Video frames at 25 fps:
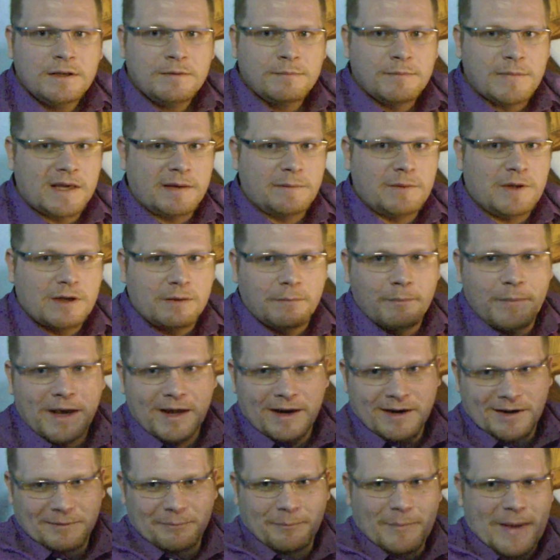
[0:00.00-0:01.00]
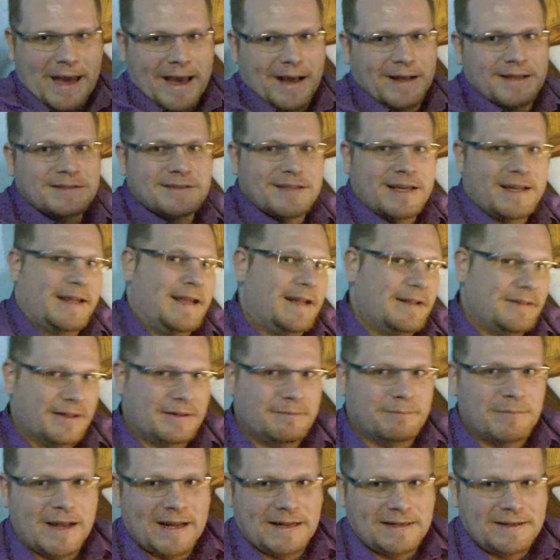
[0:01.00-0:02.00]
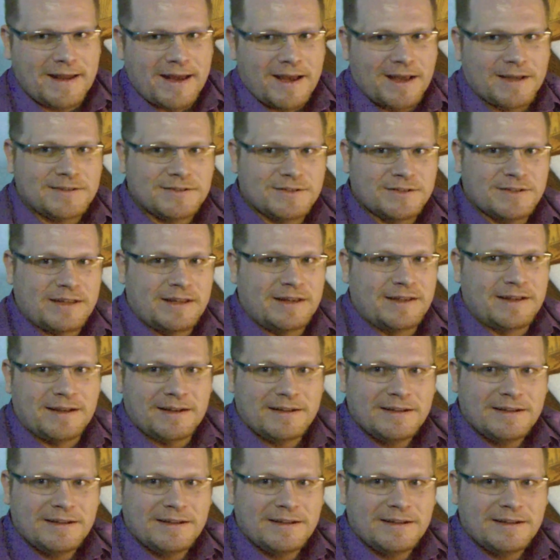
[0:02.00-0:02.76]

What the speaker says: maybe a better back setting than my desk that